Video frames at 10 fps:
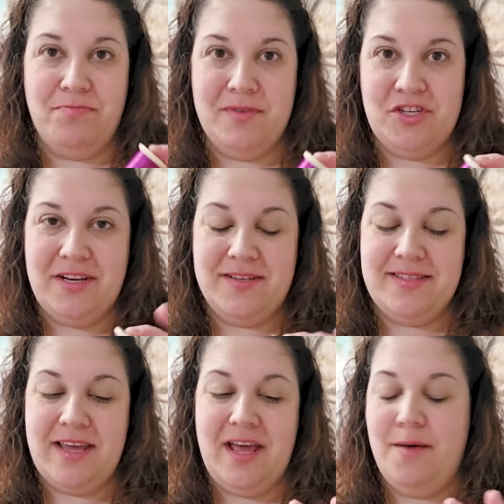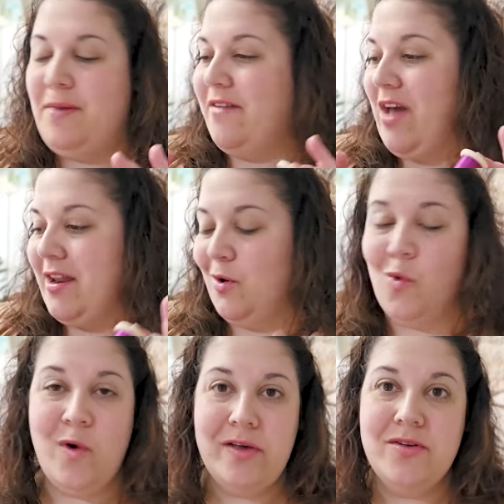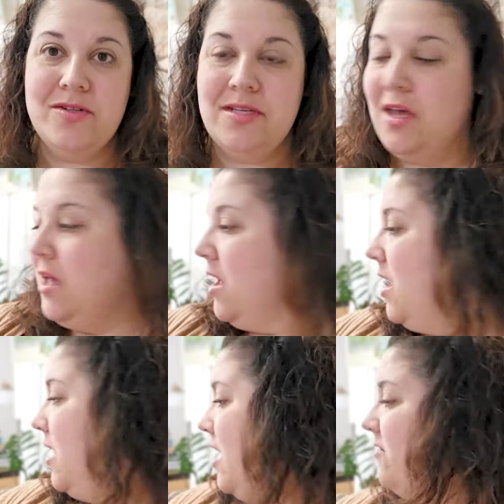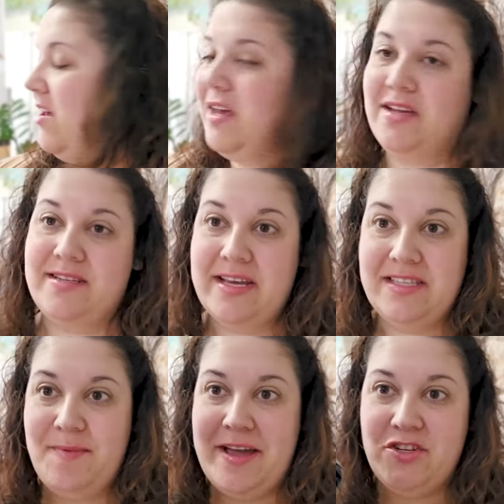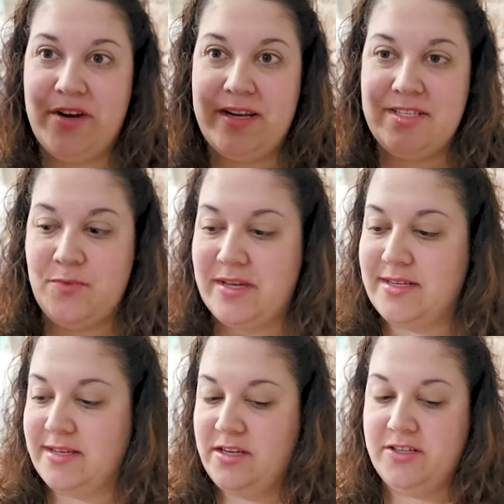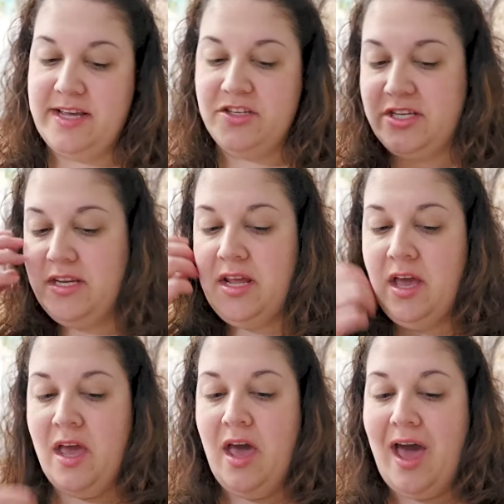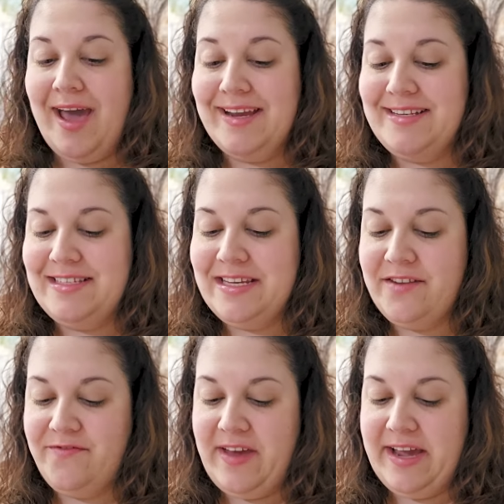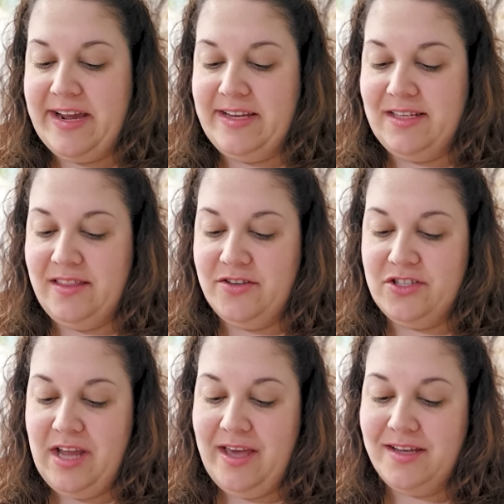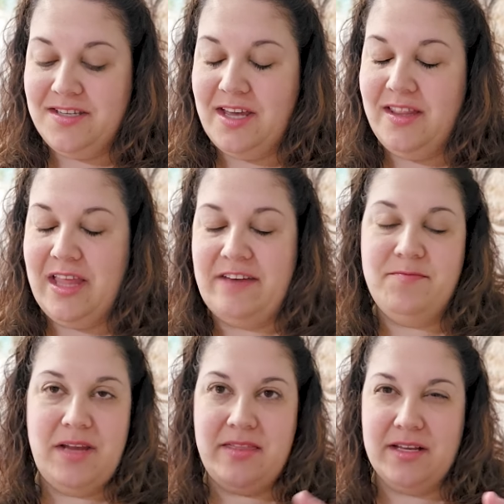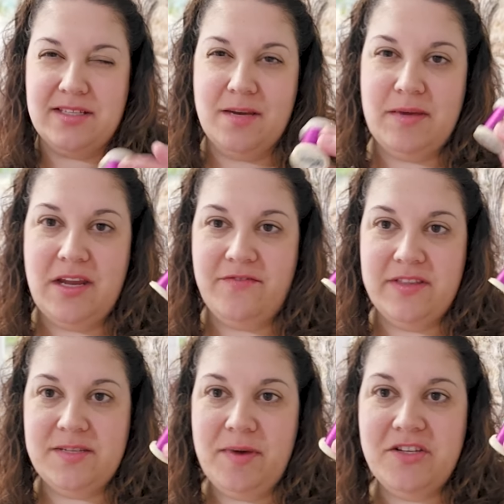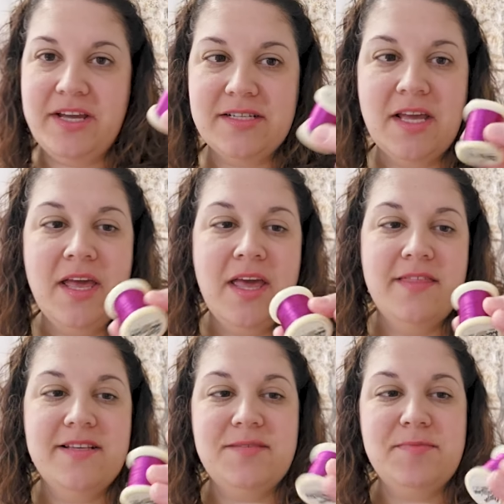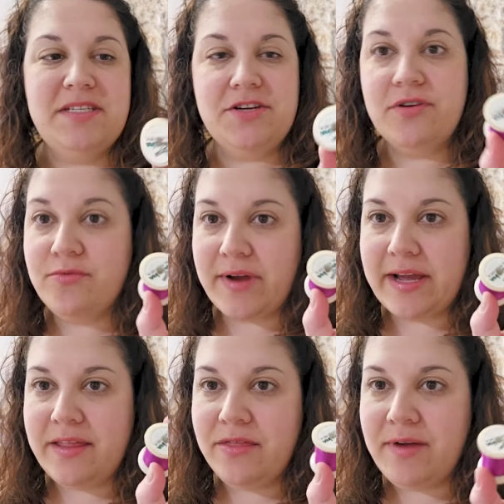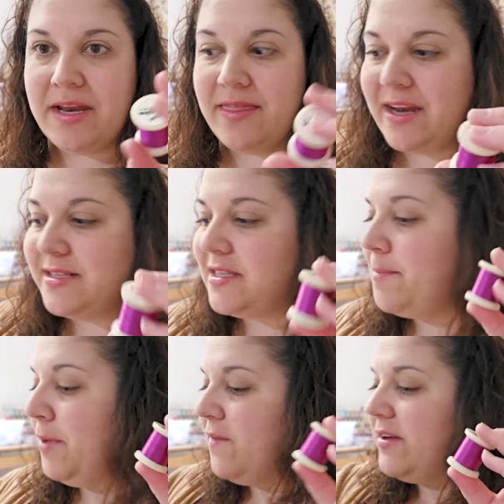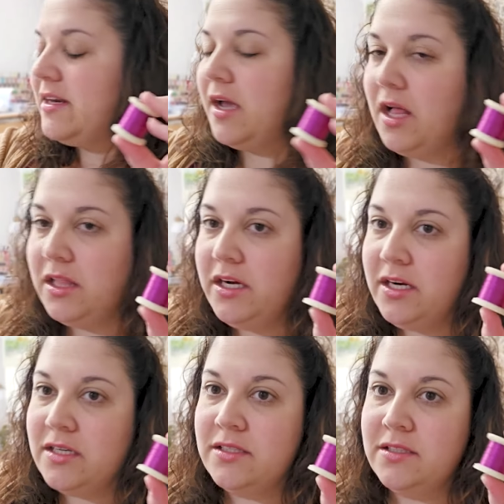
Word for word: machine all set up. I've got it oiled. I have a test patch ready so we can test our tension. I did find, and there's not a ton left, but I think it's gonna be enough for this project, this Madeira rayon thread. That is the perfect color